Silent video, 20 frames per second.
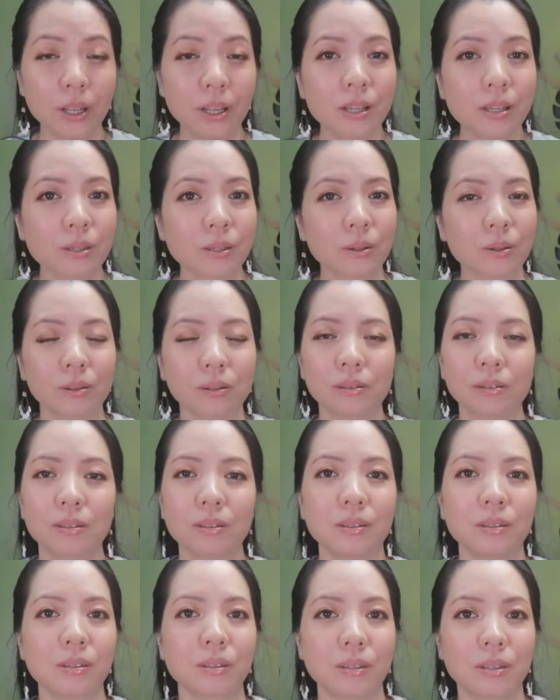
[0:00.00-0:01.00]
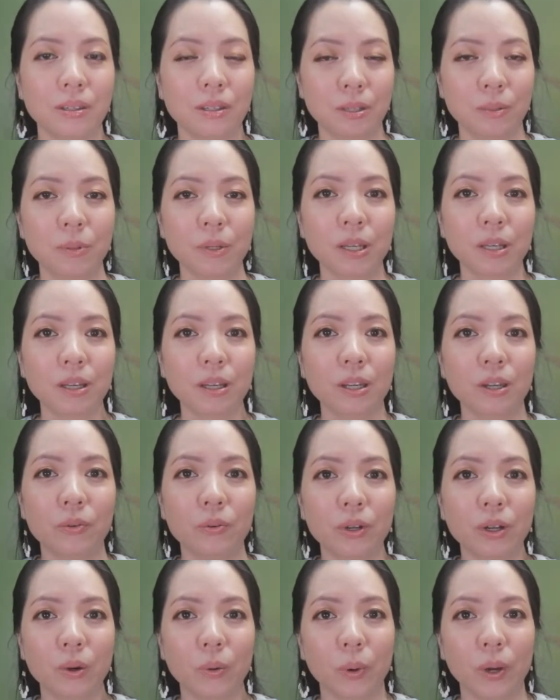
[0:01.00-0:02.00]
So this is the typical
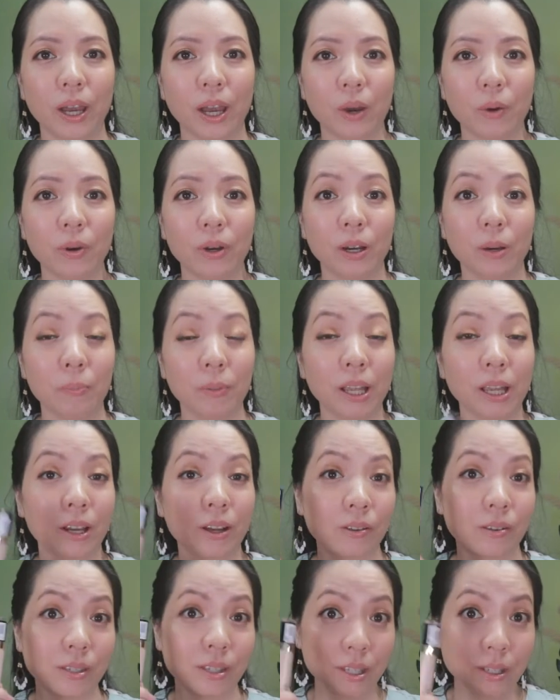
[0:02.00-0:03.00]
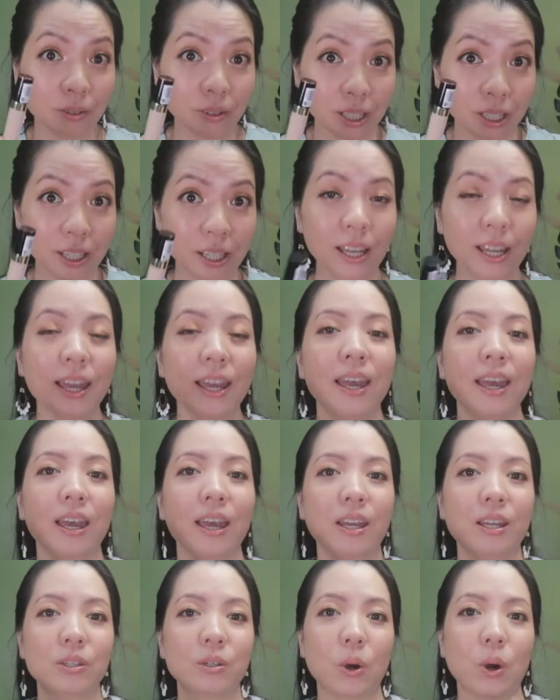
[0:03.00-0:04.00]
area where I will apply concealer
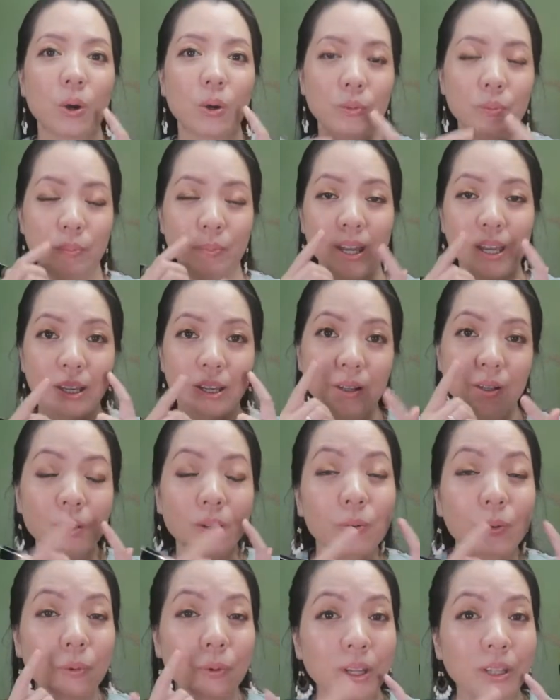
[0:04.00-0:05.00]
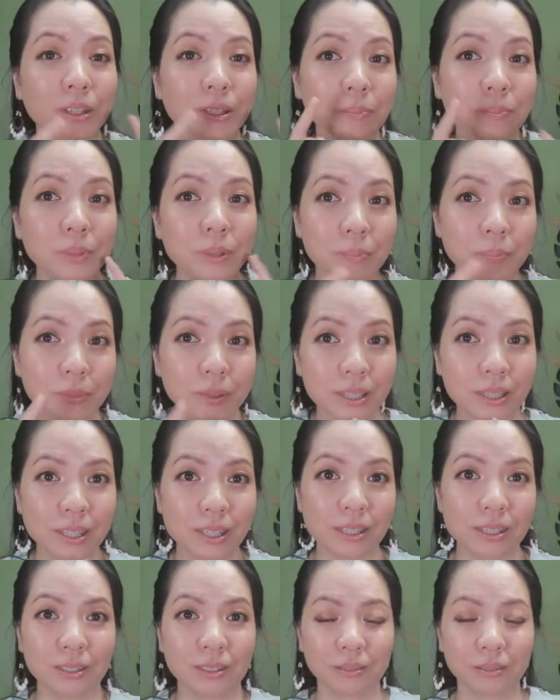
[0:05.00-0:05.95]
and on my random pimples.